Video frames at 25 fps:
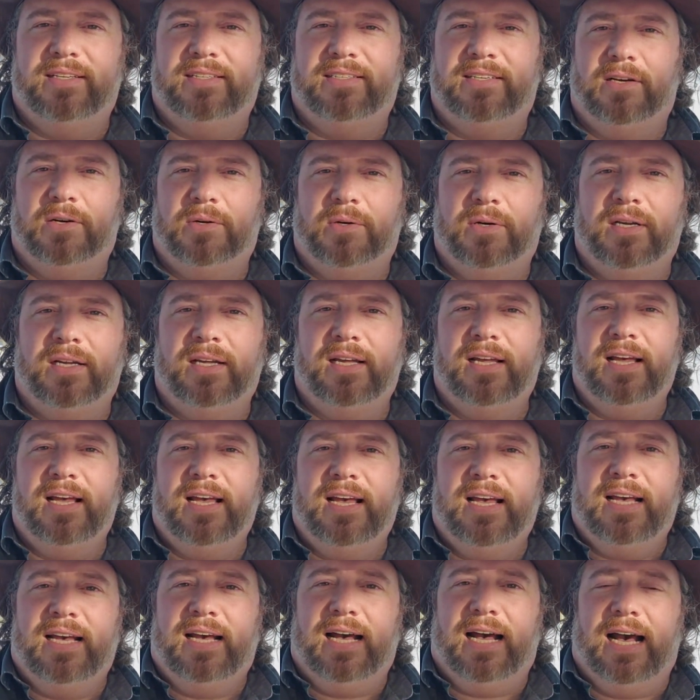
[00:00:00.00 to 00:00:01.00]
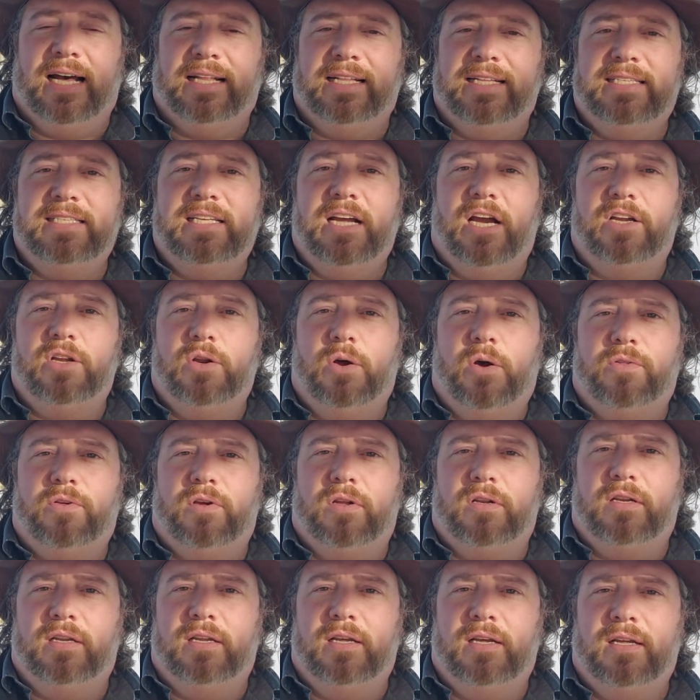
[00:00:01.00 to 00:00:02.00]
So this is our
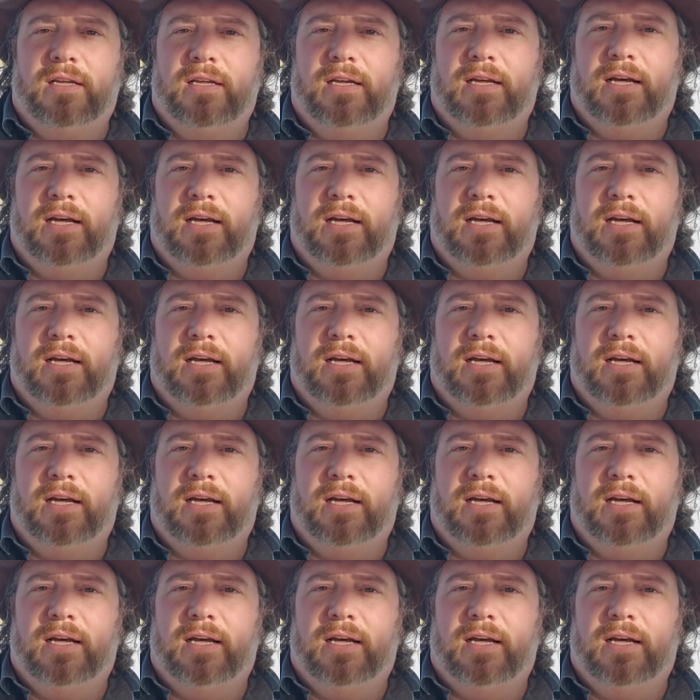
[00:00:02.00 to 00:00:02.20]
northern